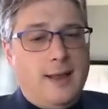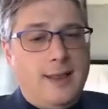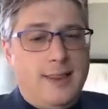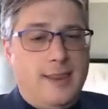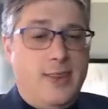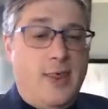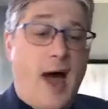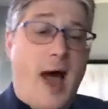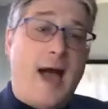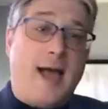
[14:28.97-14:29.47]

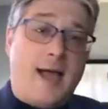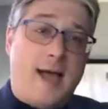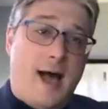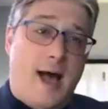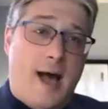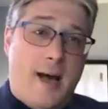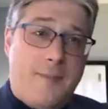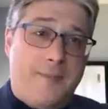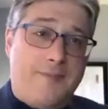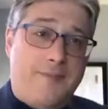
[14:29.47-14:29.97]

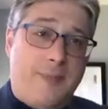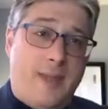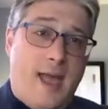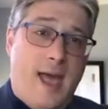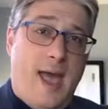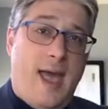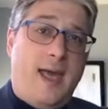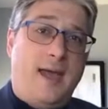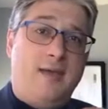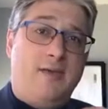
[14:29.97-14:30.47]
DACA
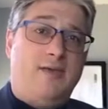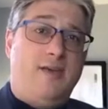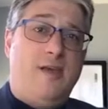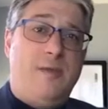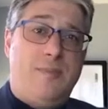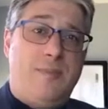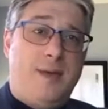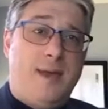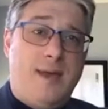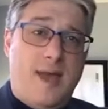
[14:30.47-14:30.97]
and
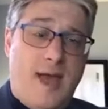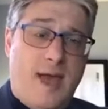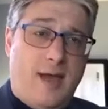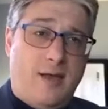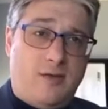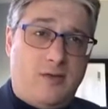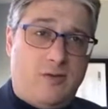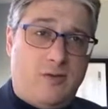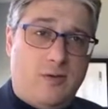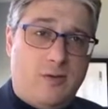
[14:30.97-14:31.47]

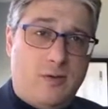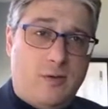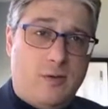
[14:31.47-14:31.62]
TPS,